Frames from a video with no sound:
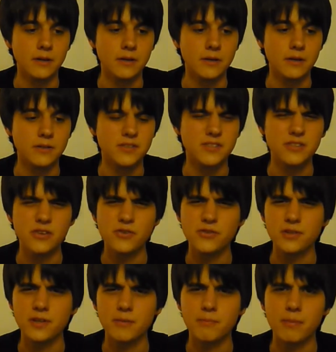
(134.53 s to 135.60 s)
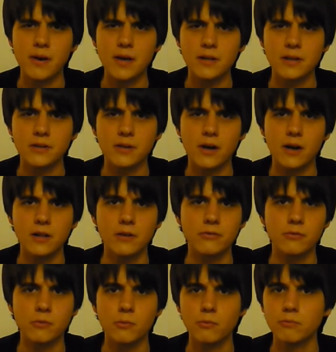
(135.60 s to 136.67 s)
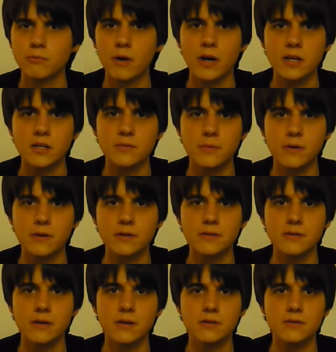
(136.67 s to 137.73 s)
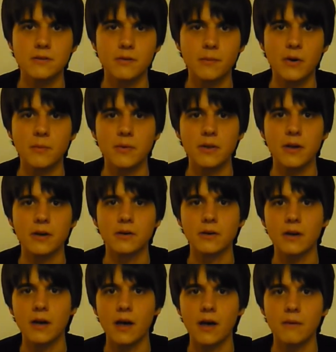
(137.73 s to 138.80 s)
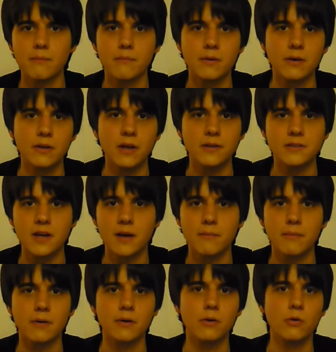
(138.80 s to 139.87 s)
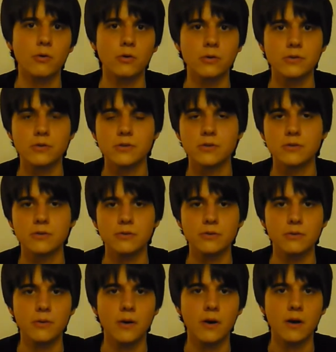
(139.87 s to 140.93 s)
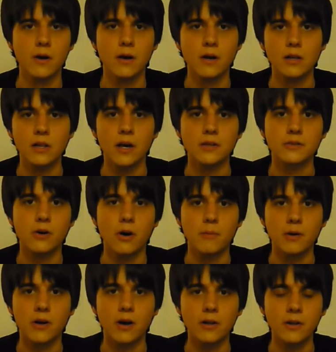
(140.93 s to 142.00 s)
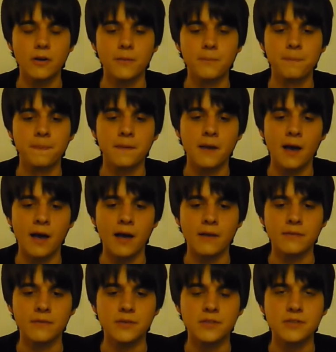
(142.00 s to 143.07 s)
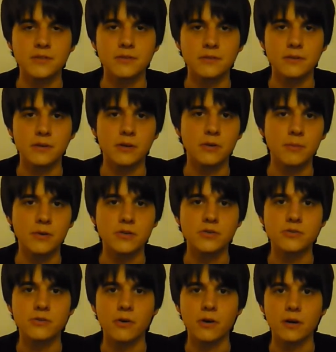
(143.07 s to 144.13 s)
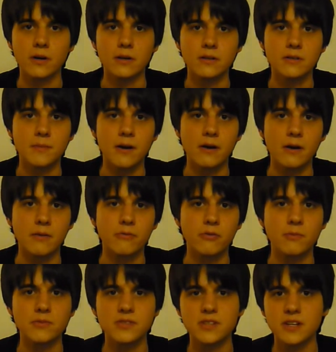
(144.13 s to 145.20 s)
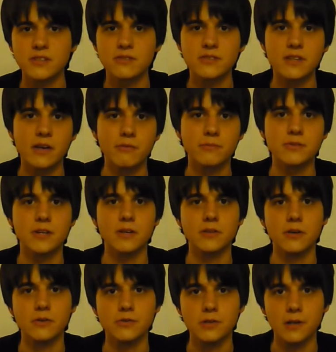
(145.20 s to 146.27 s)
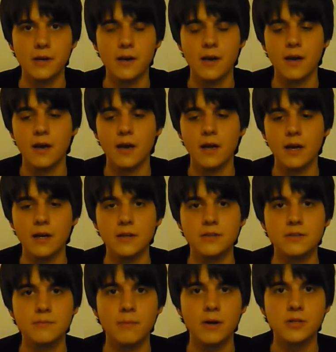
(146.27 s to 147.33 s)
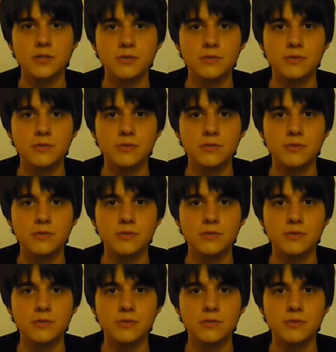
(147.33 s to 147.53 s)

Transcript: it's usually pale in colour from my experience. So it might be like amber, light amber, orange to light copper colour, and it could be stronger. It's about from 6 to 7% usually. It's much